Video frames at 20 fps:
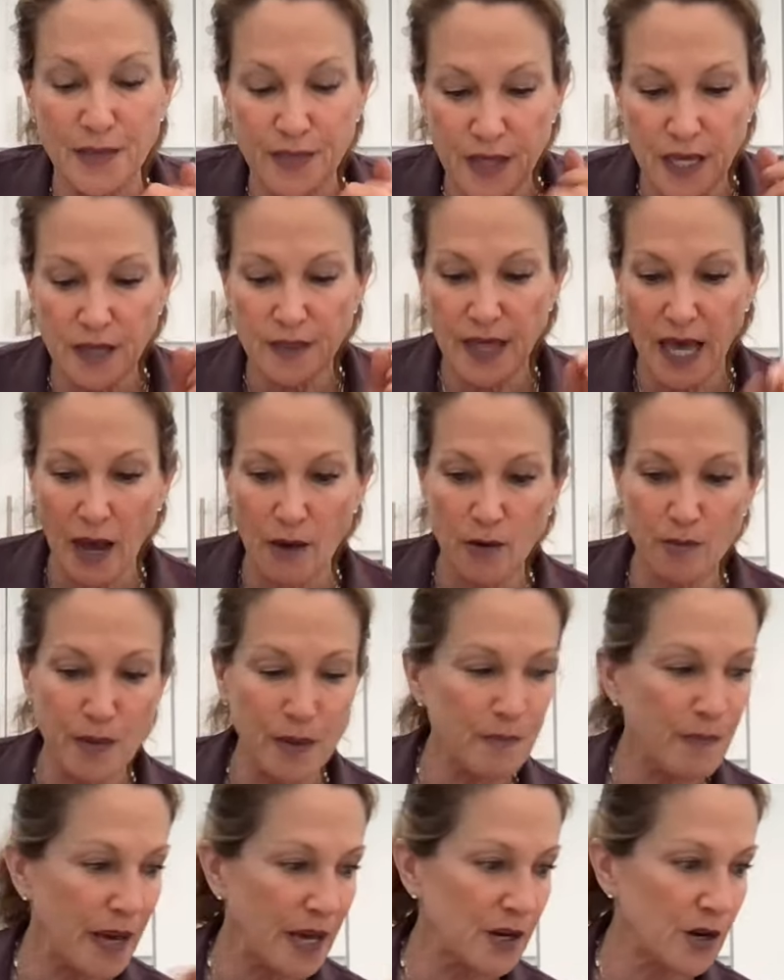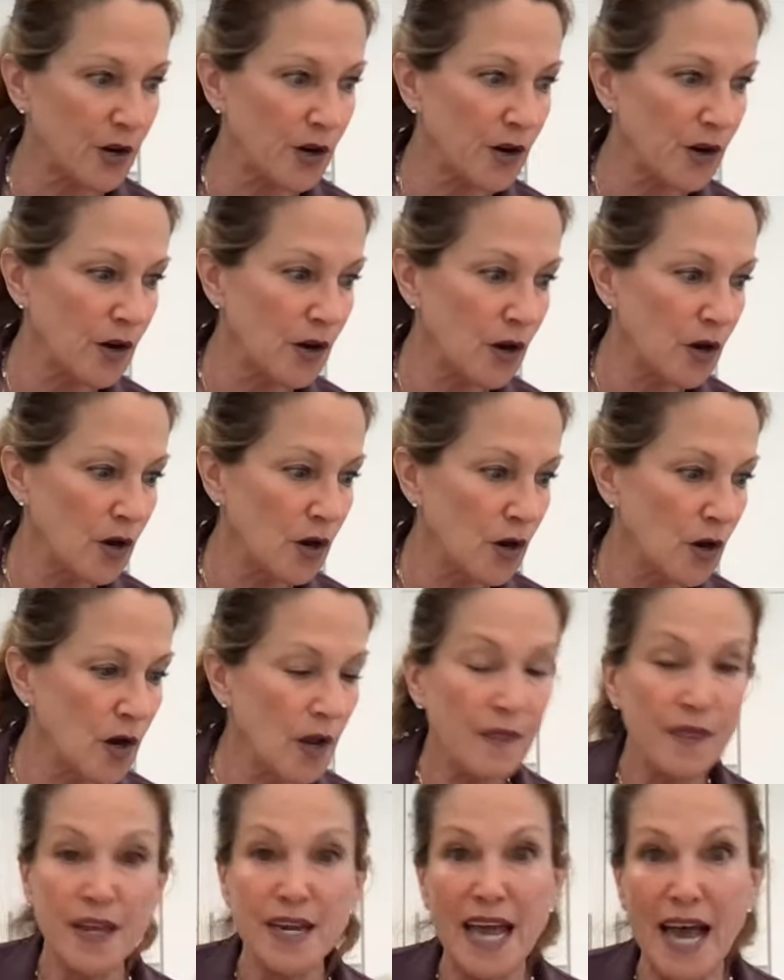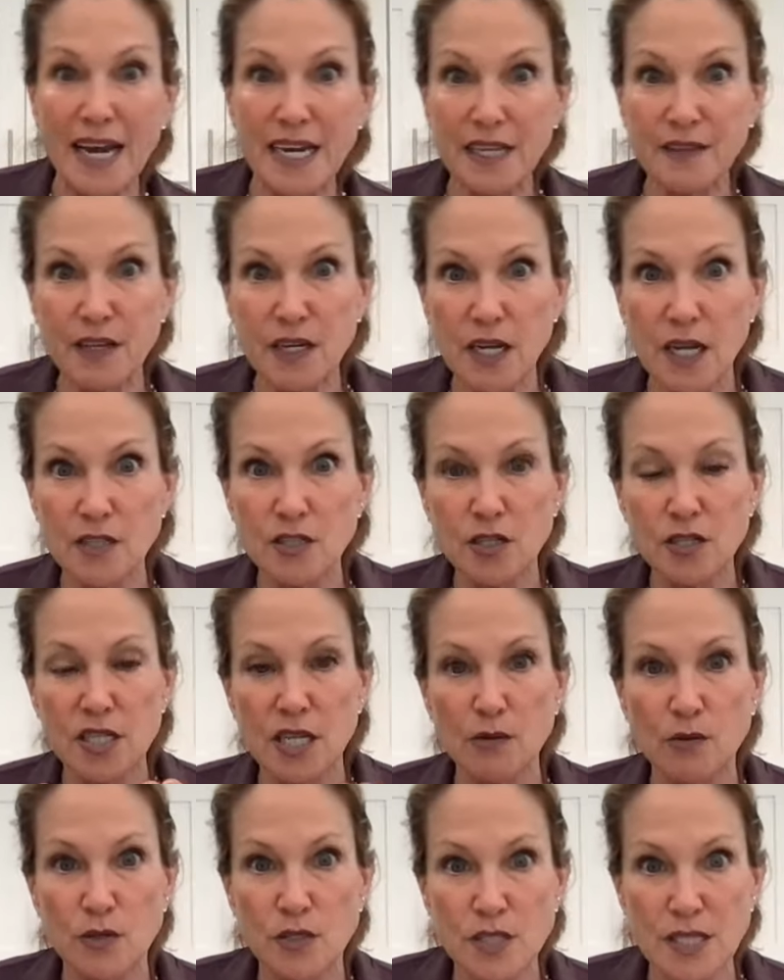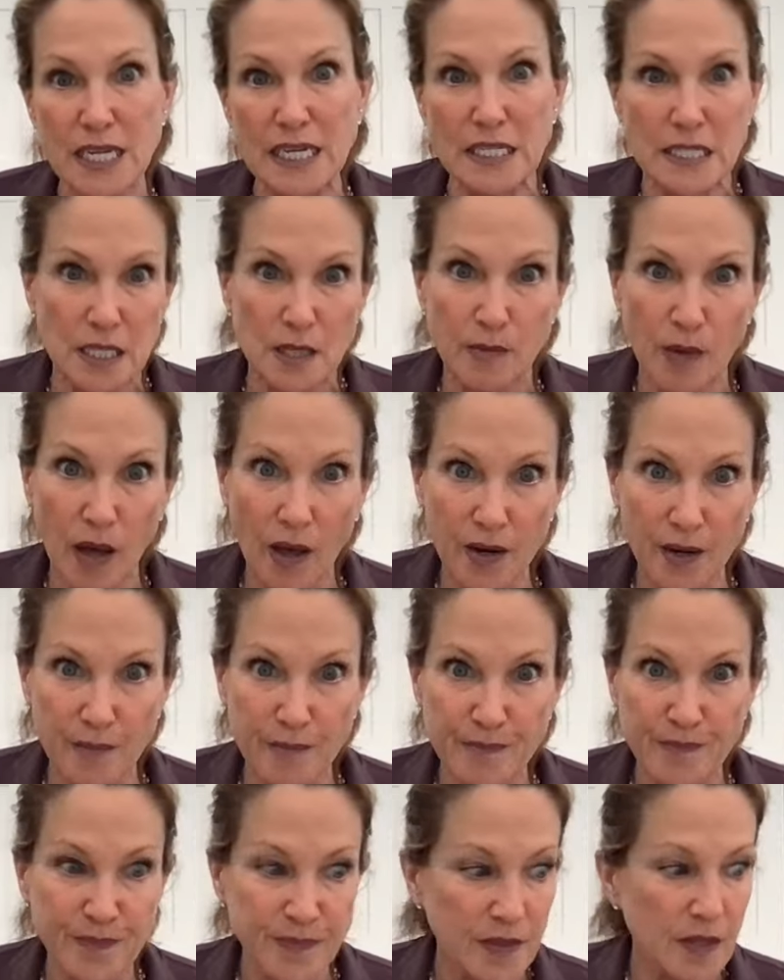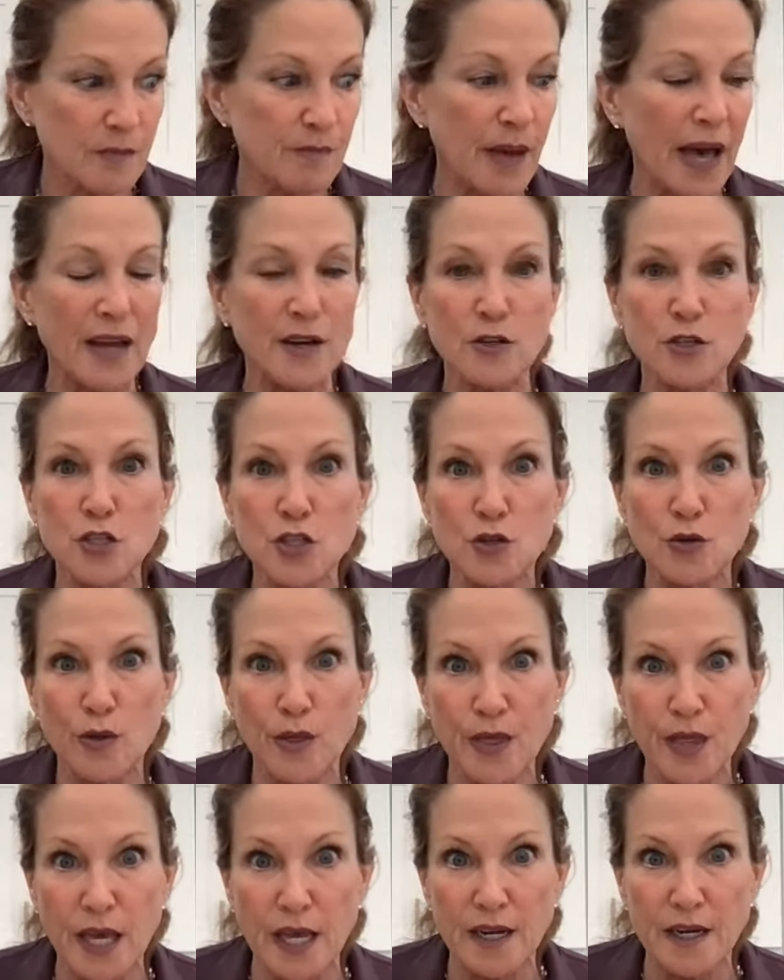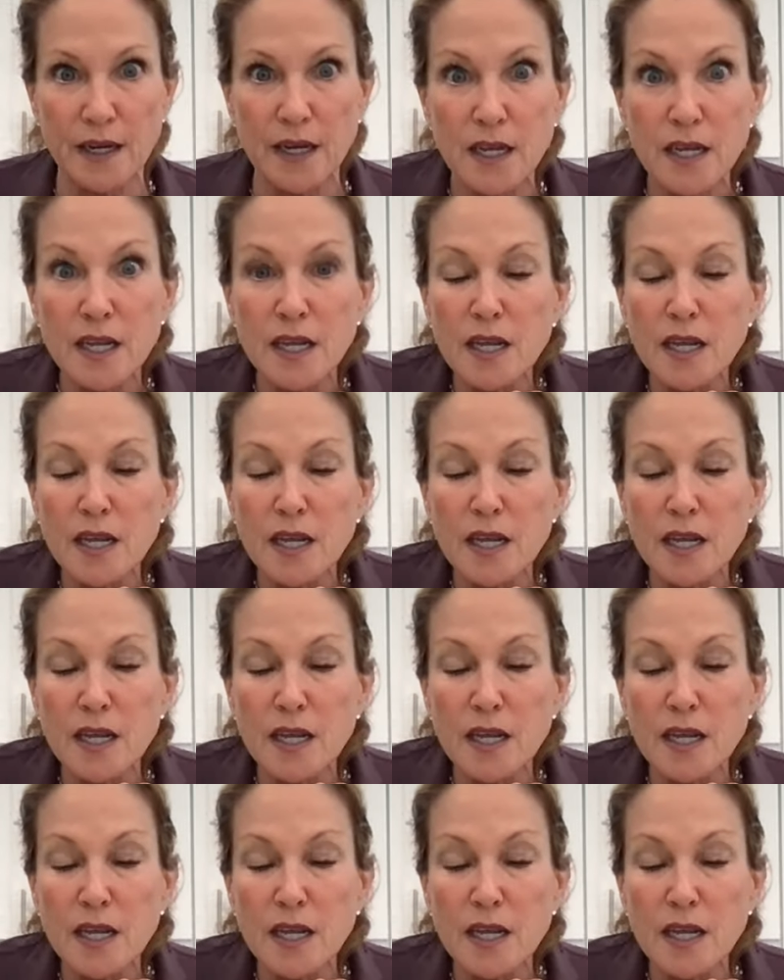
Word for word: I think that would be better than adding the nuts because they will sink to the bottom. The batter's too thin.